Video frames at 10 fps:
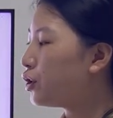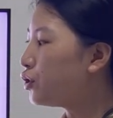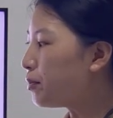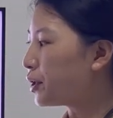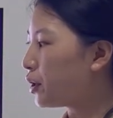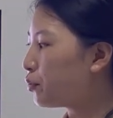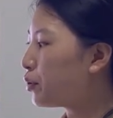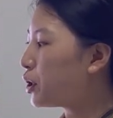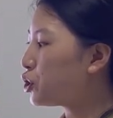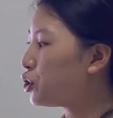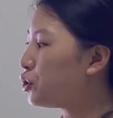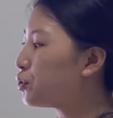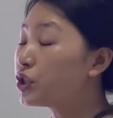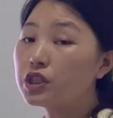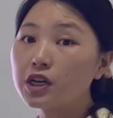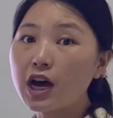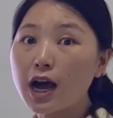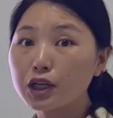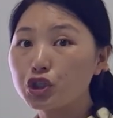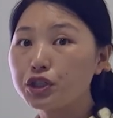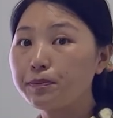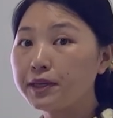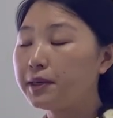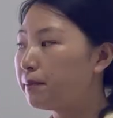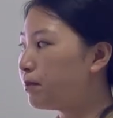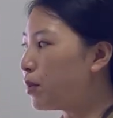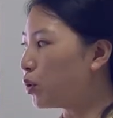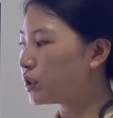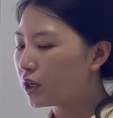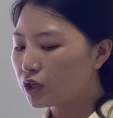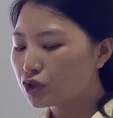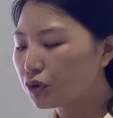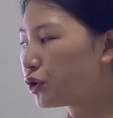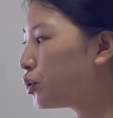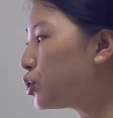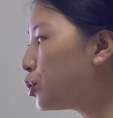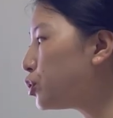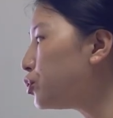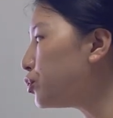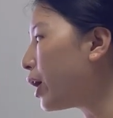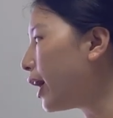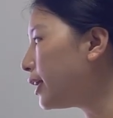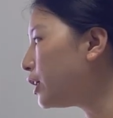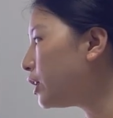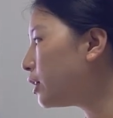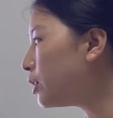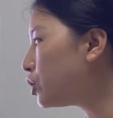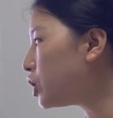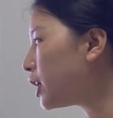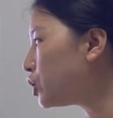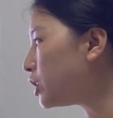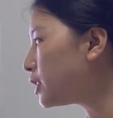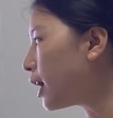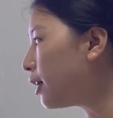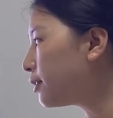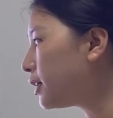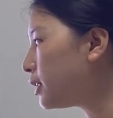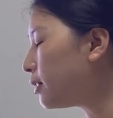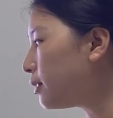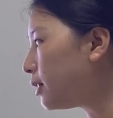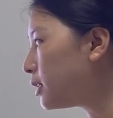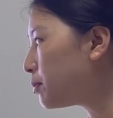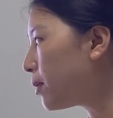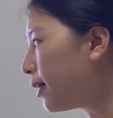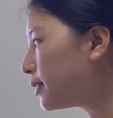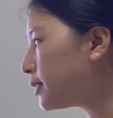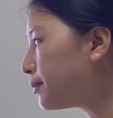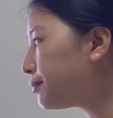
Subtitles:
Normally we will choose the RGB mode. So you don't do any changes on this part.